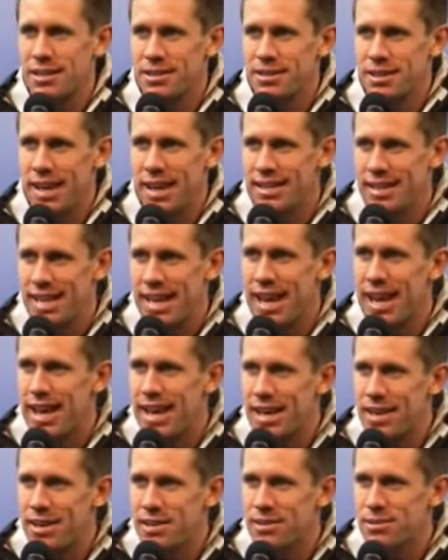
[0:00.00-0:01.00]
That
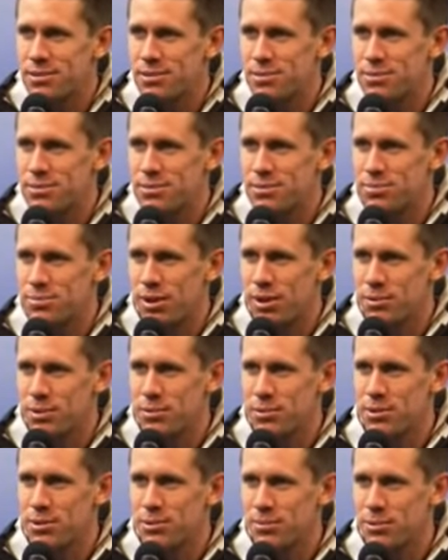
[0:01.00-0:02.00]
day is probably
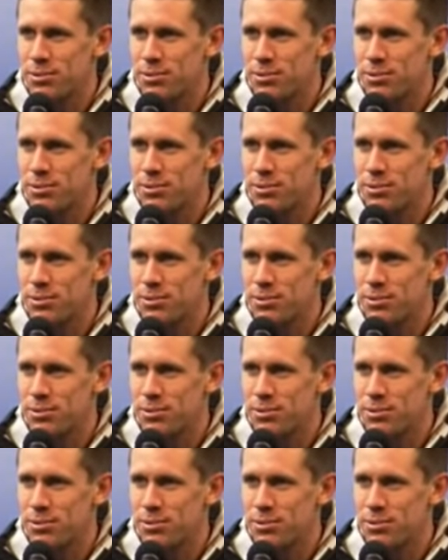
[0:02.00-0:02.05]
one of the